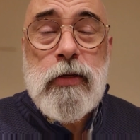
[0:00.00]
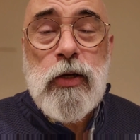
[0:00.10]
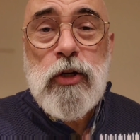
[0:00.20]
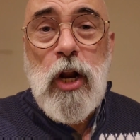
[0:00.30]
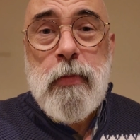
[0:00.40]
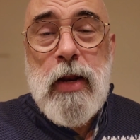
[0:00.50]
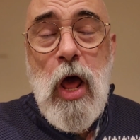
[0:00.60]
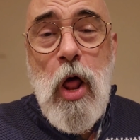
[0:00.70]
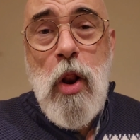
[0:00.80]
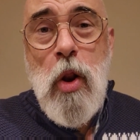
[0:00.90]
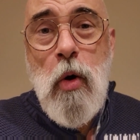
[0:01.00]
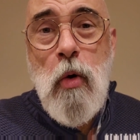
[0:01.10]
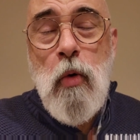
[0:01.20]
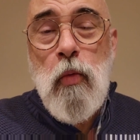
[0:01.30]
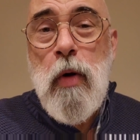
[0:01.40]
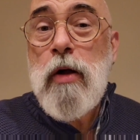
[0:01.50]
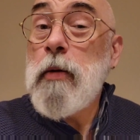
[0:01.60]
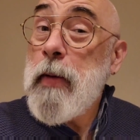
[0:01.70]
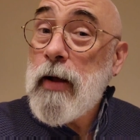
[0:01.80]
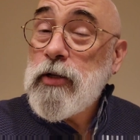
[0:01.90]
ladies and gentlemen. Hello.
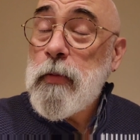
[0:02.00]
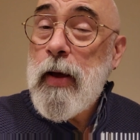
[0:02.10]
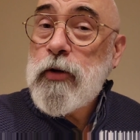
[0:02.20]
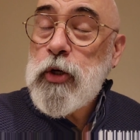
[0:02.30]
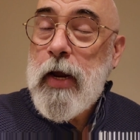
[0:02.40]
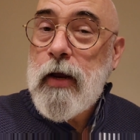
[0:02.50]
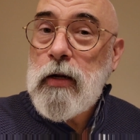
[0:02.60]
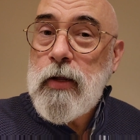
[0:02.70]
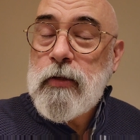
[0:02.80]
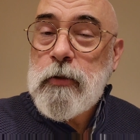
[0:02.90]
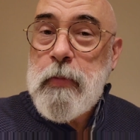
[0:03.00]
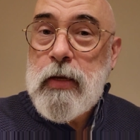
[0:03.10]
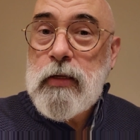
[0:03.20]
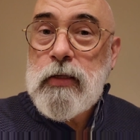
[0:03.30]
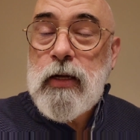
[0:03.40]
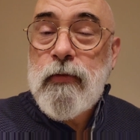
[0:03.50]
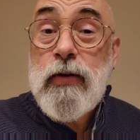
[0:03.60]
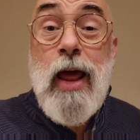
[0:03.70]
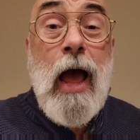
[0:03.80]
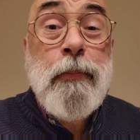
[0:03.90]
Welcome back to my channel. It's me,
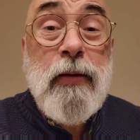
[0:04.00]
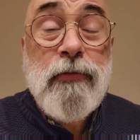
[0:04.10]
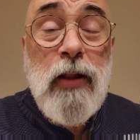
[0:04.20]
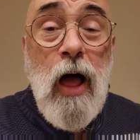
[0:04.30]
Steven. Happy